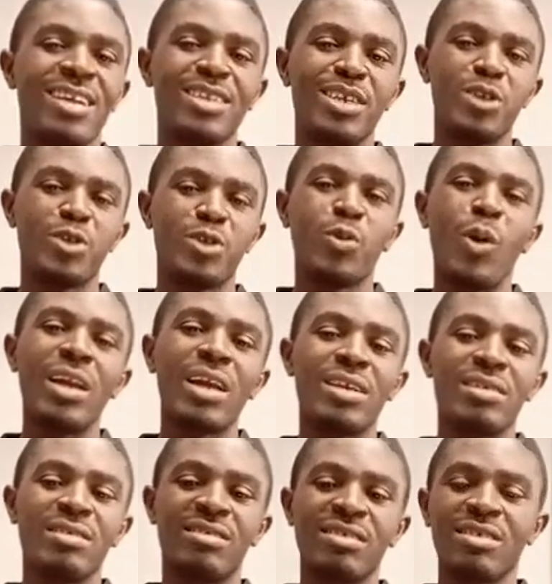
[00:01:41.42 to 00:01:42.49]
think it's quite
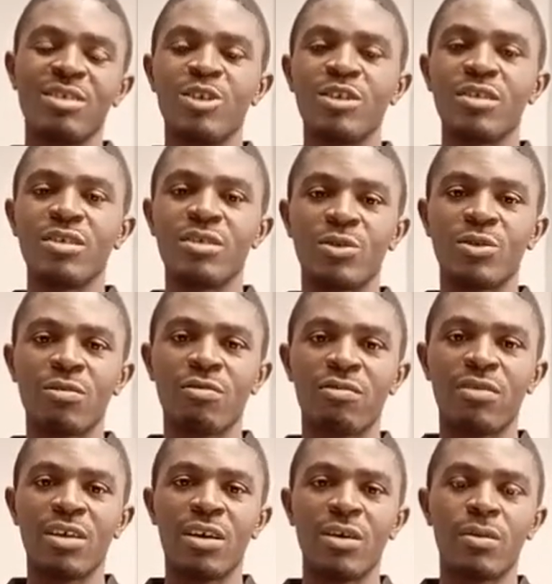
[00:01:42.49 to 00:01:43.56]
an interesting journey so
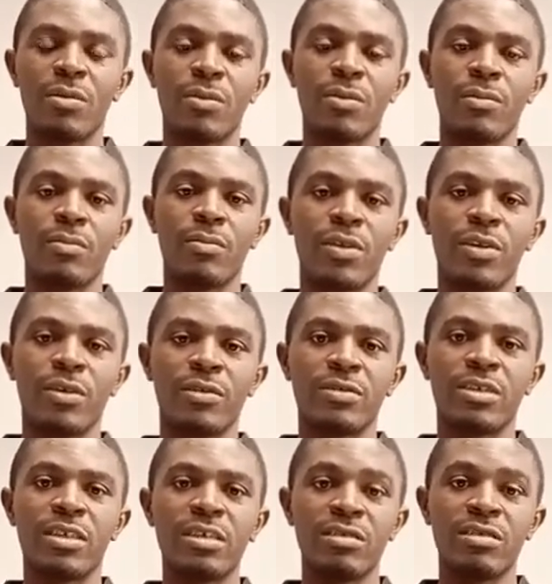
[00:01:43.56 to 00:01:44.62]
far.
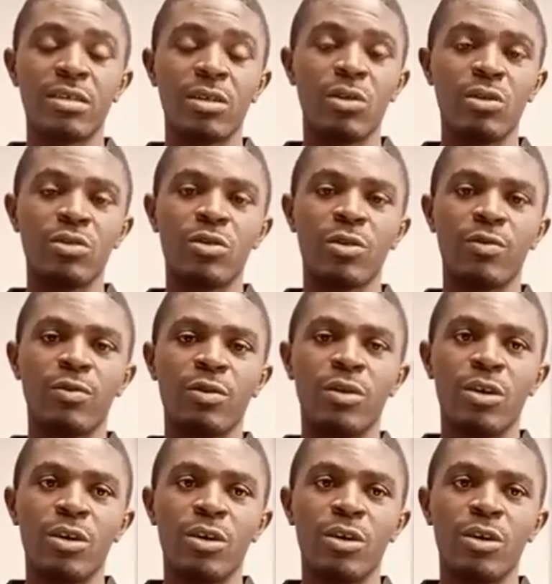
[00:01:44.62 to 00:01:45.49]
Since the launch of